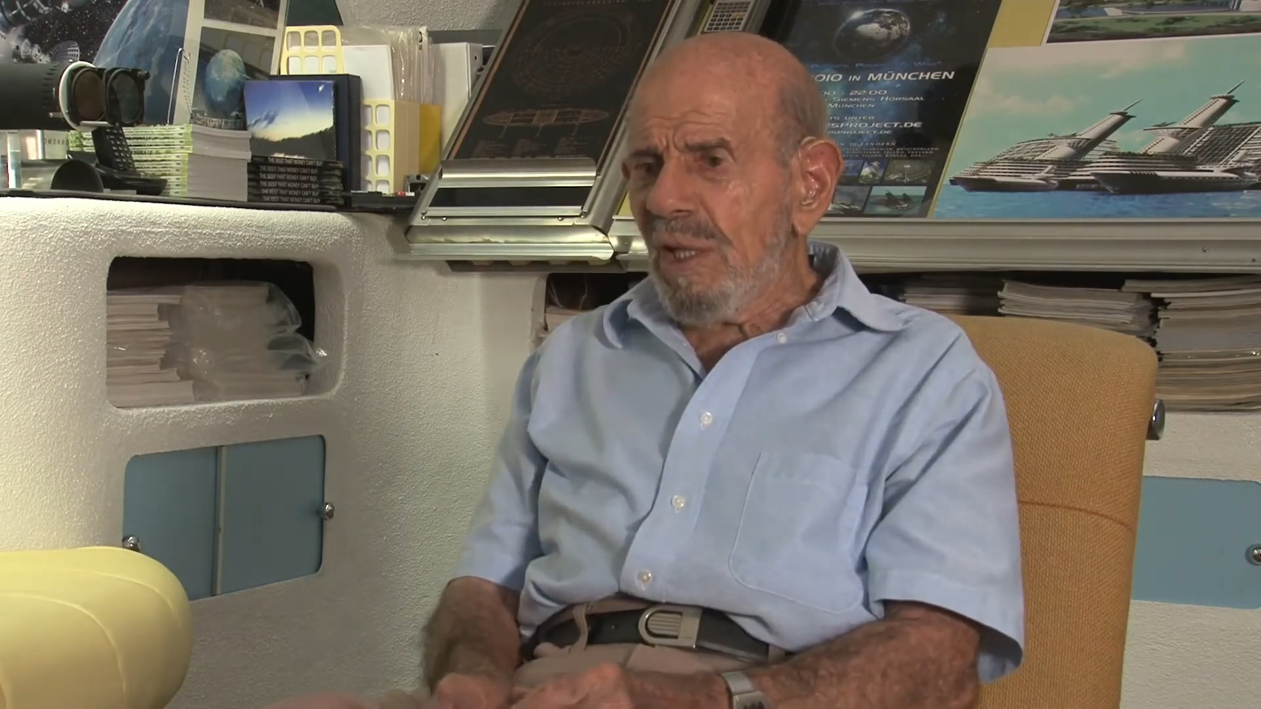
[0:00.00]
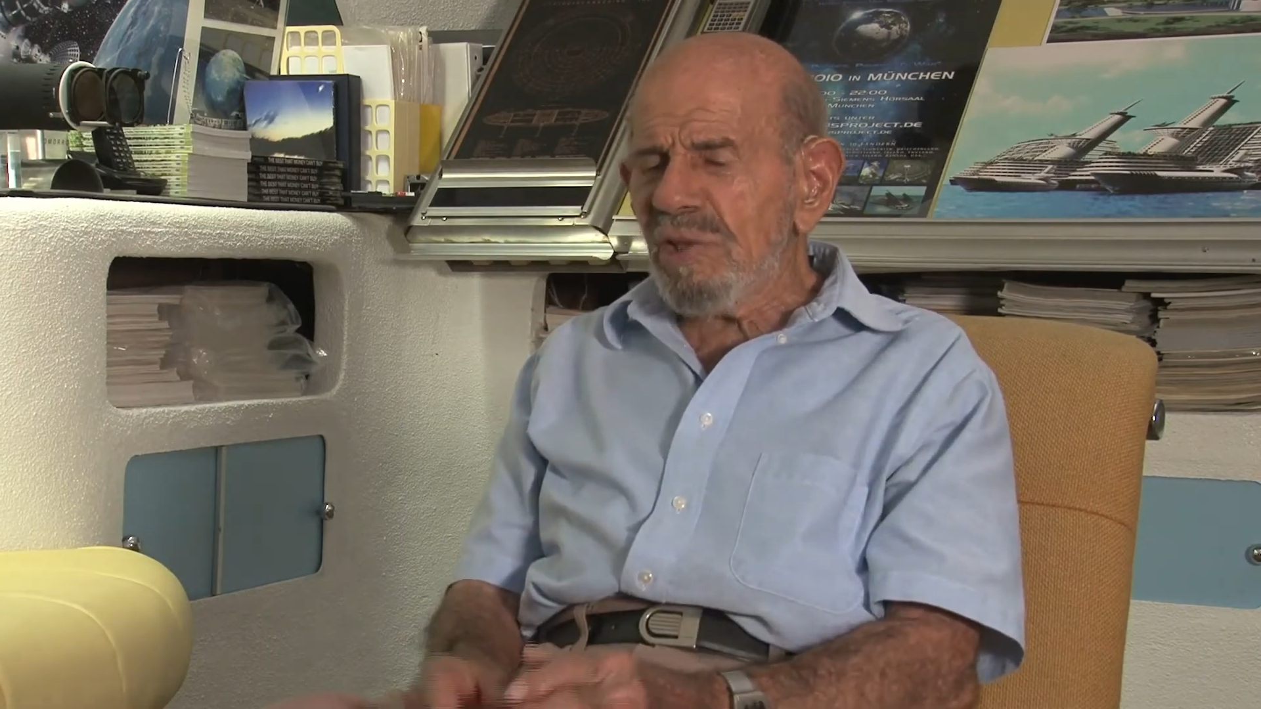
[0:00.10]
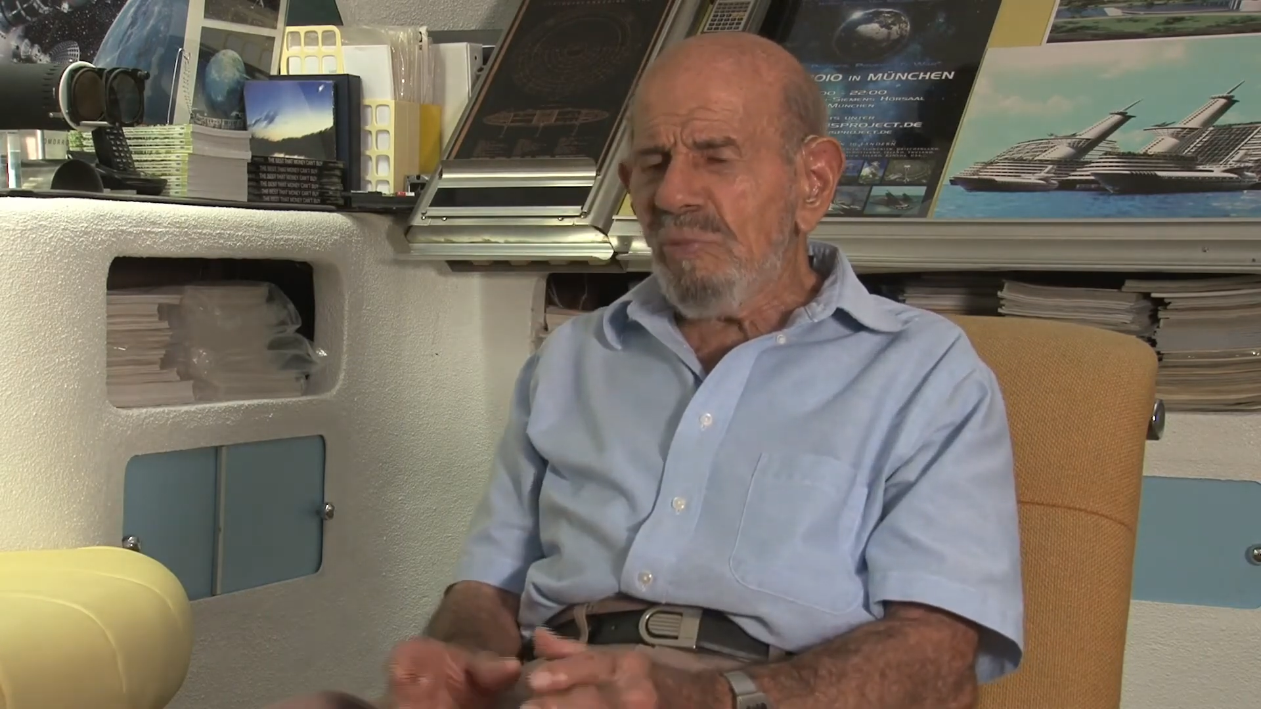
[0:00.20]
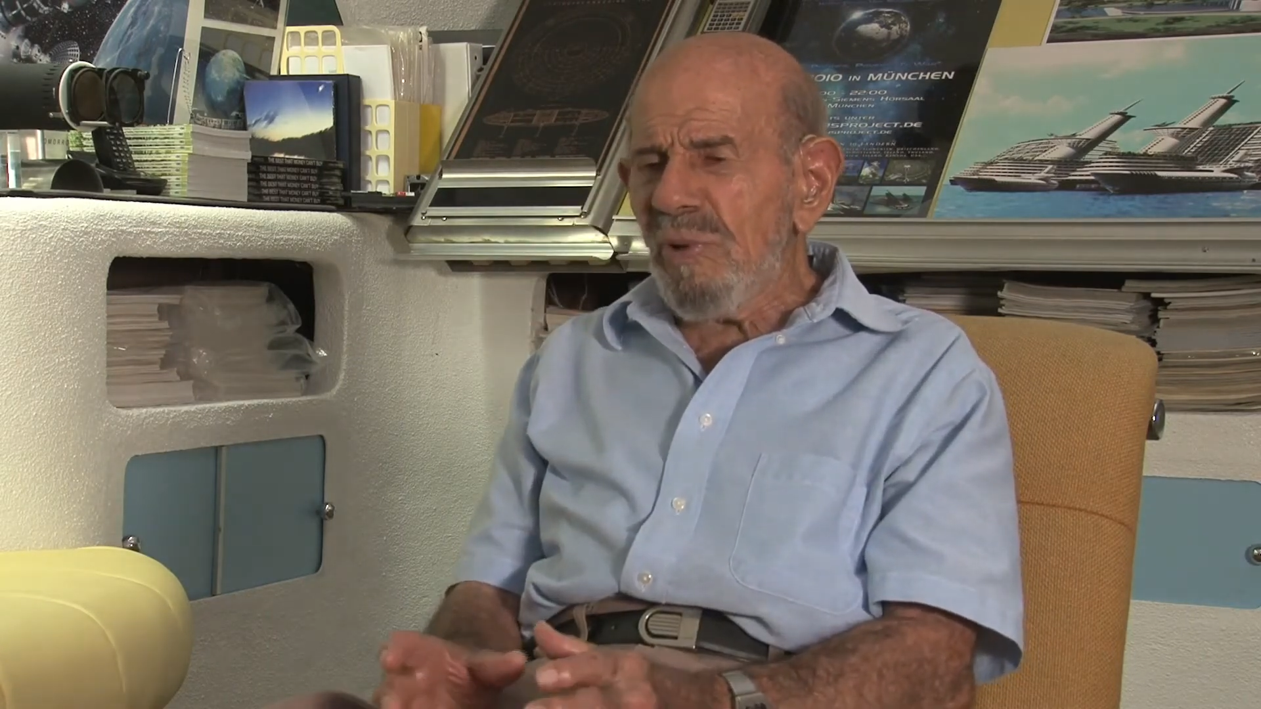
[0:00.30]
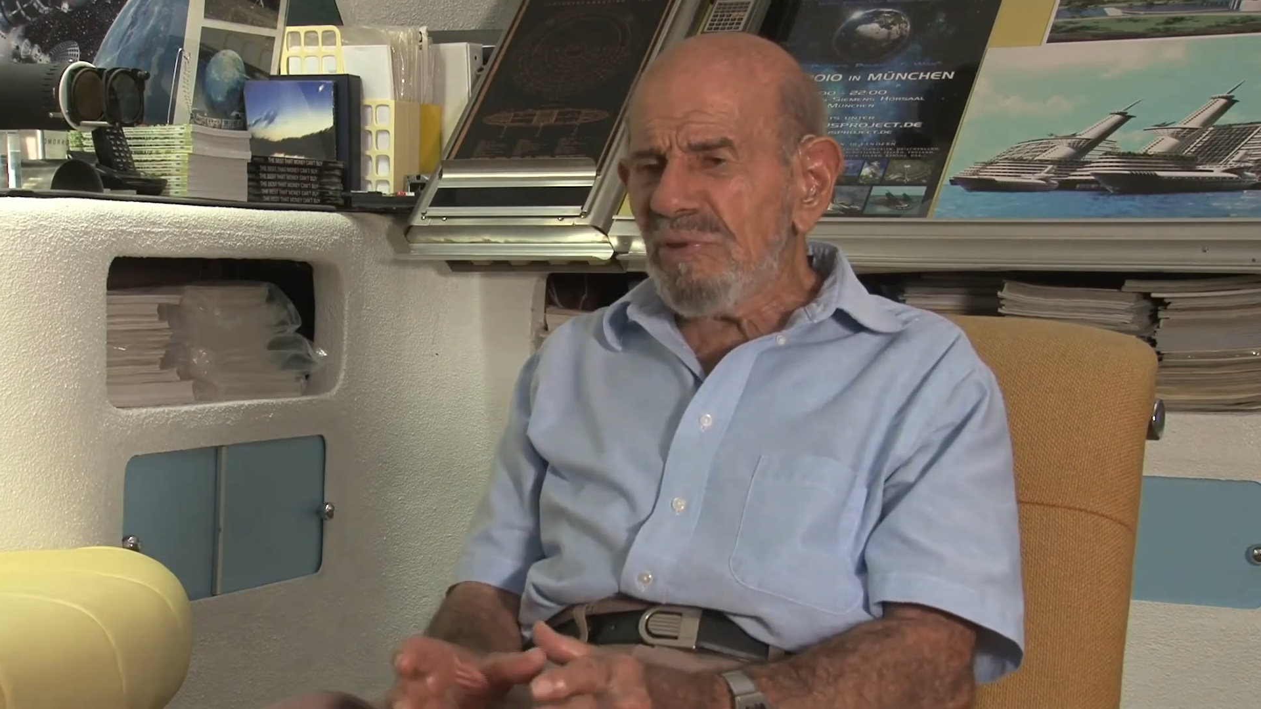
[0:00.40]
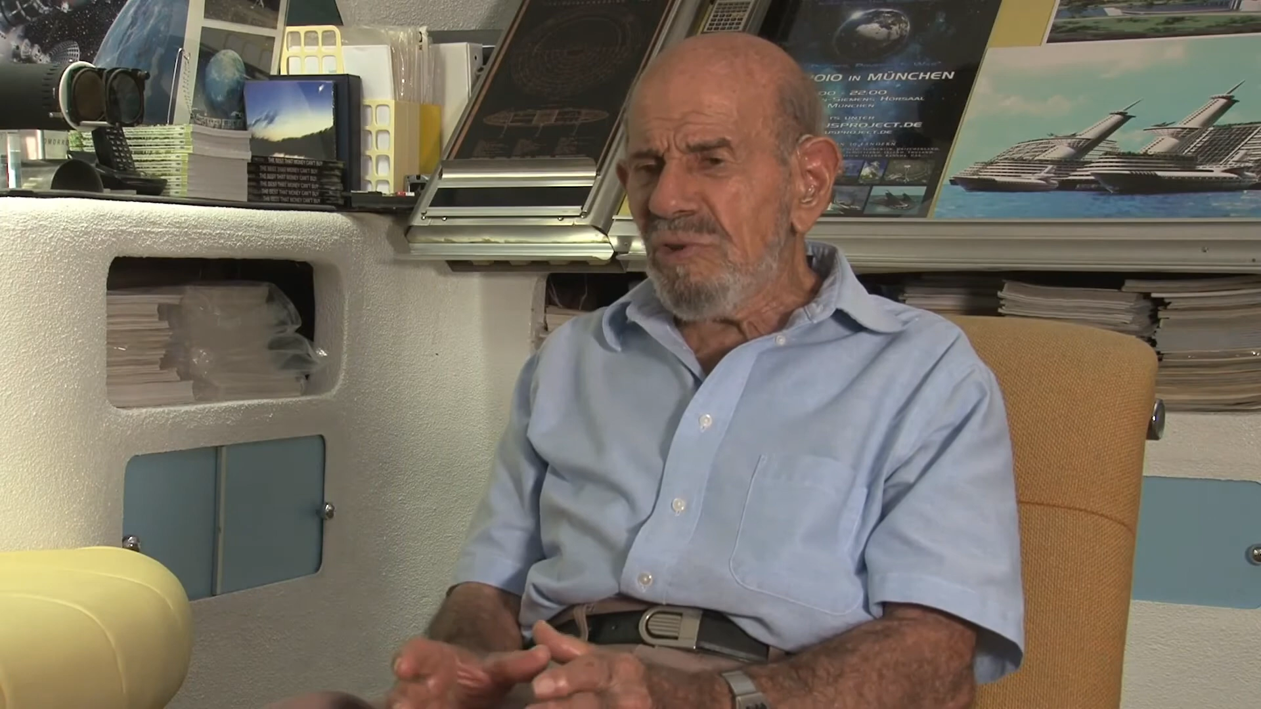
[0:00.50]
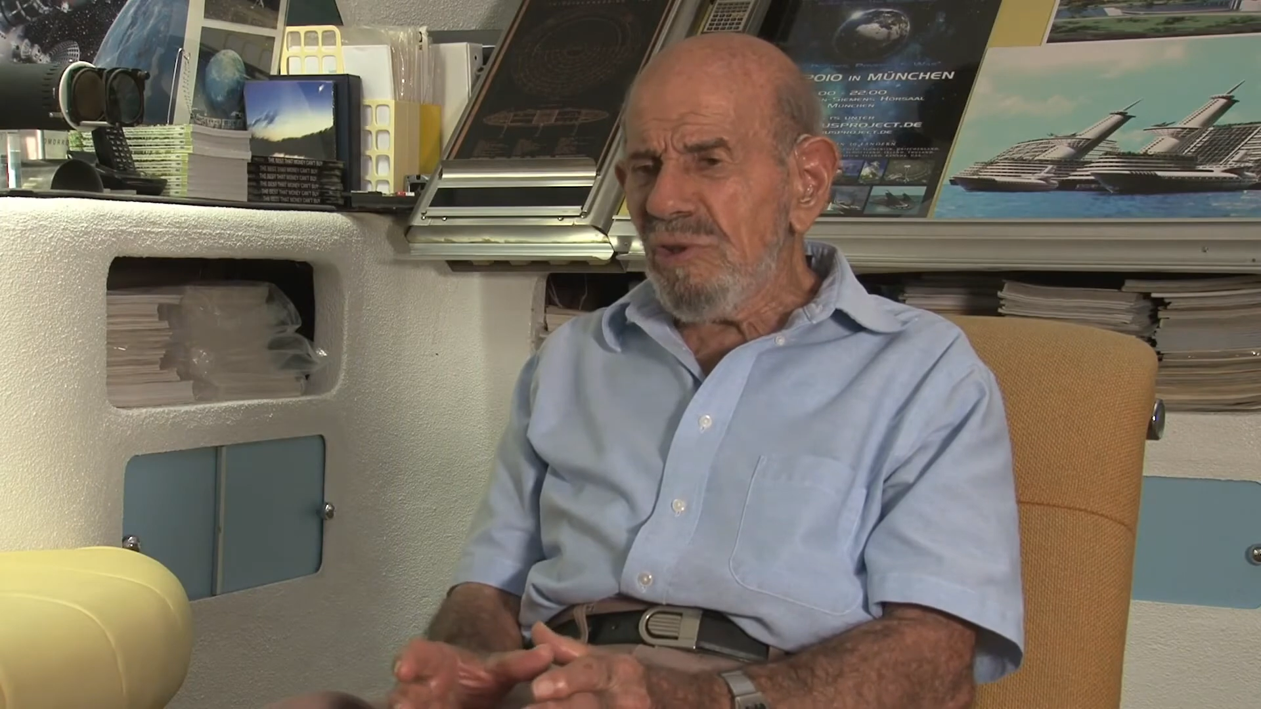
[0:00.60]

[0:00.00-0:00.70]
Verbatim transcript: it's much